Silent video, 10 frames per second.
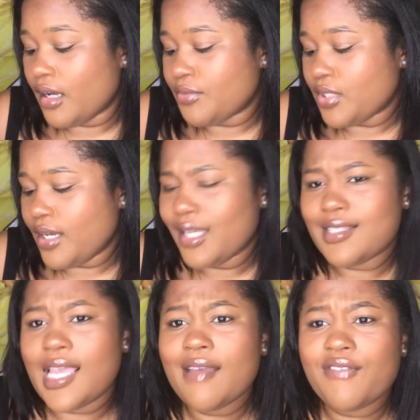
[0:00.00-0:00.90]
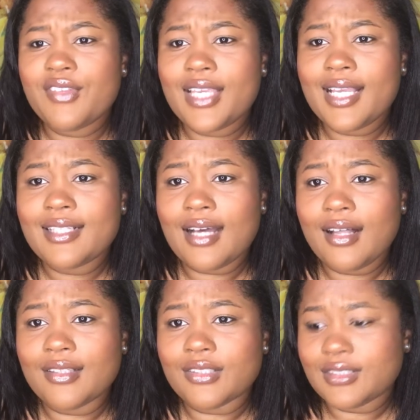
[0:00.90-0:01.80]
So I saved
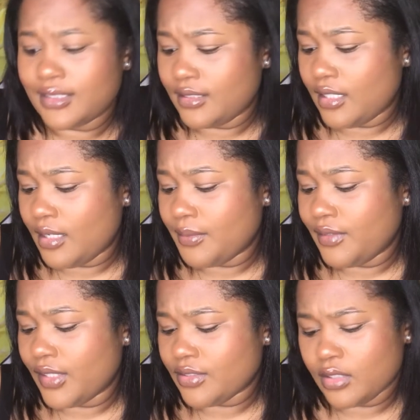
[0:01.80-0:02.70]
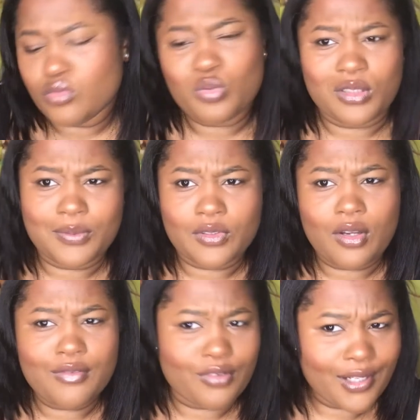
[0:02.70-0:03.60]
$58. I believe that's like 20%
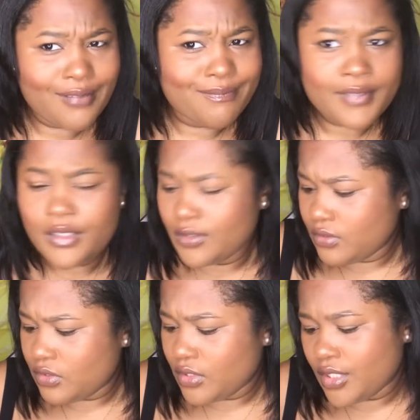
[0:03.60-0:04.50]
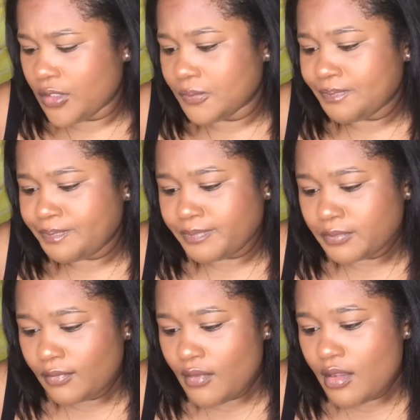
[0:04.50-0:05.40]
off, right? So
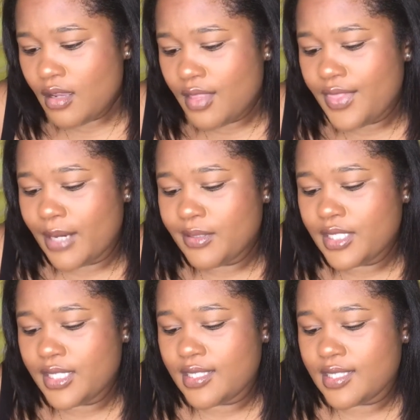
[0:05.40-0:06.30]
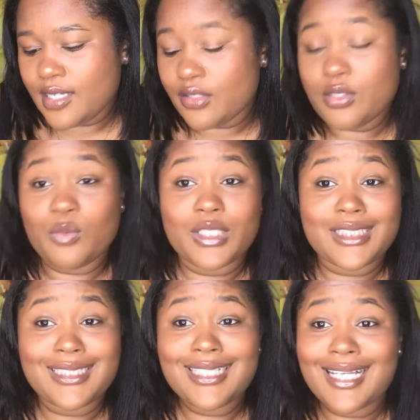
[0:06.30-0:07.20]
that was a good sale. So when
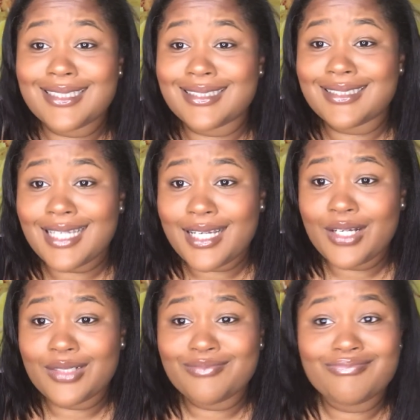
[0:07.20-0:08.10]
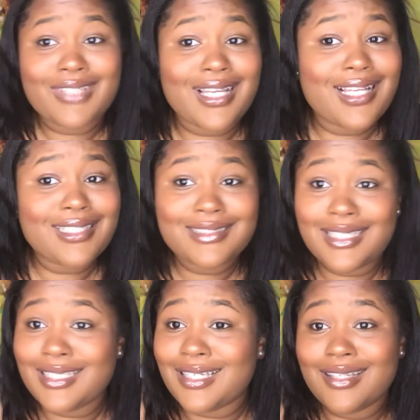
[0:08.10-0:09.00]
she has a sale, I
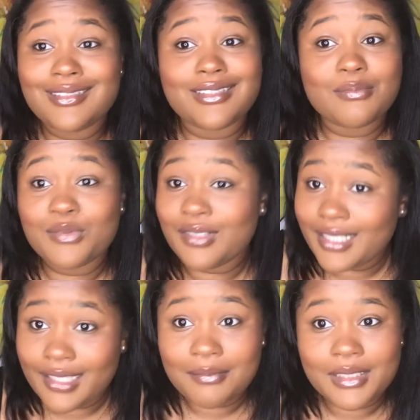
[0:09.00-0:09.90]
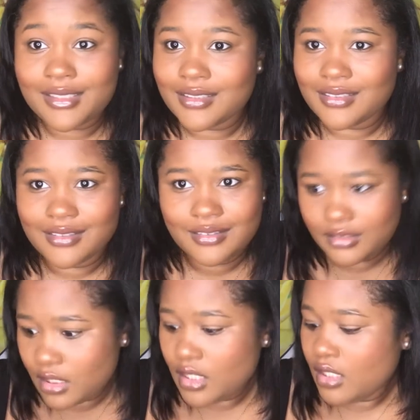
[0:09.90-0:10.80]
say y'all jump on it, because
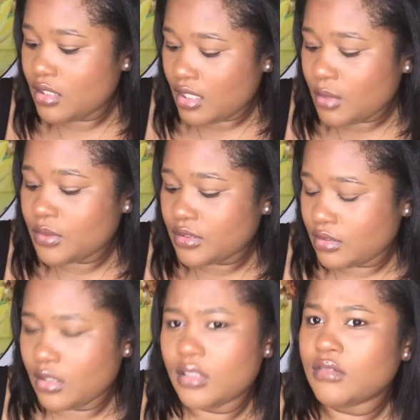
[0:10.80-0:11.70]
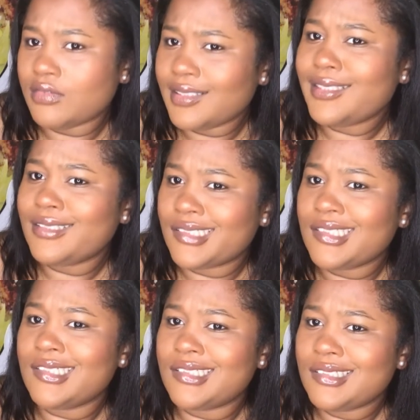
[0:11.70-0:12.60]
that was a really
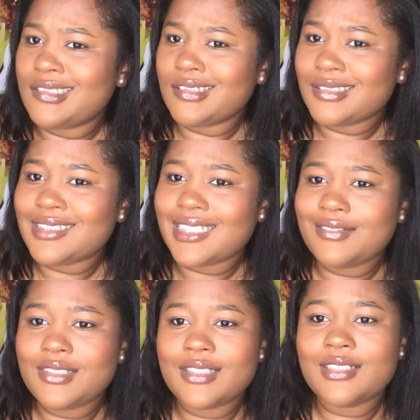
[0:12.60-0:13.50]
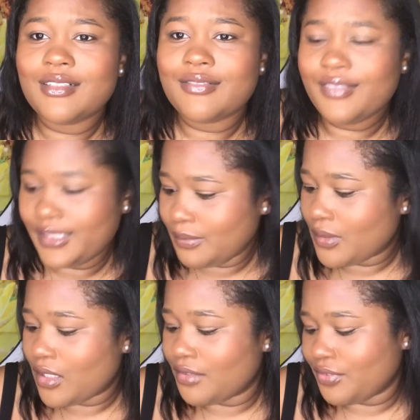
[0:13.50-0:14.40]
good, you know, you saved your little 50
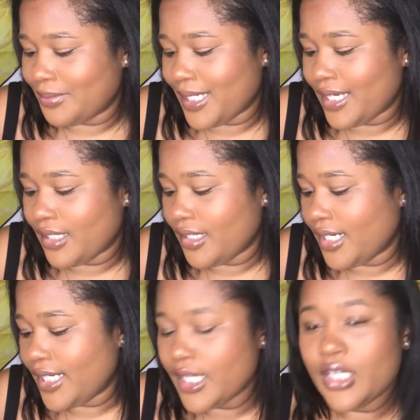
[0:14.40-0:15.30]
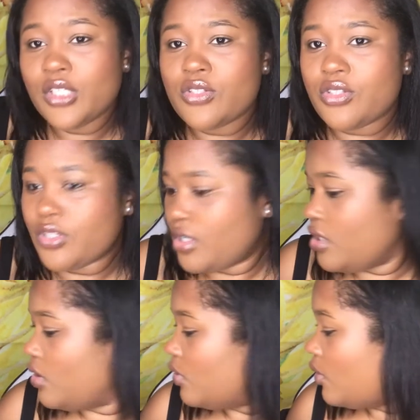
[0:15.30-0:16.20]
ball from there. All right,
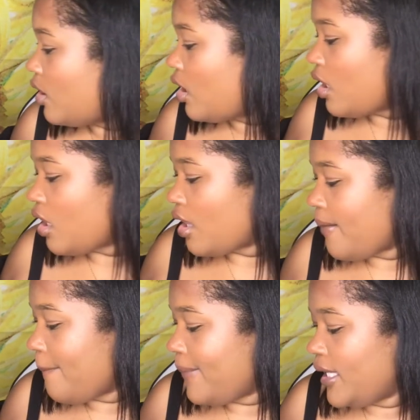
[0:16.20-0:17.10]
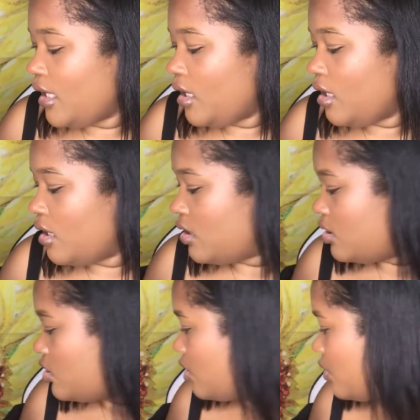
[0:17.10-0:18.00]
so let me
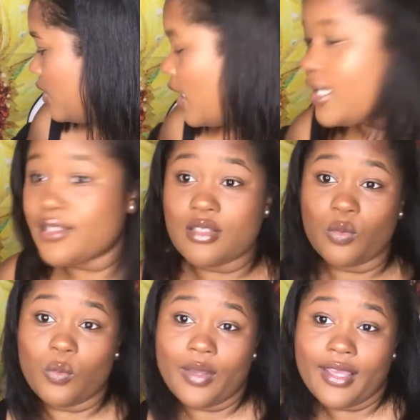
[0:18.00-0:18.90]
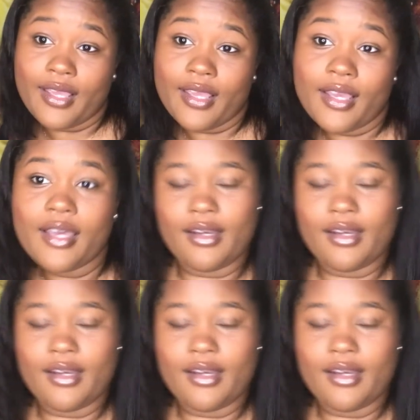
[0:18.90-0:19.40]
show you guys the wig.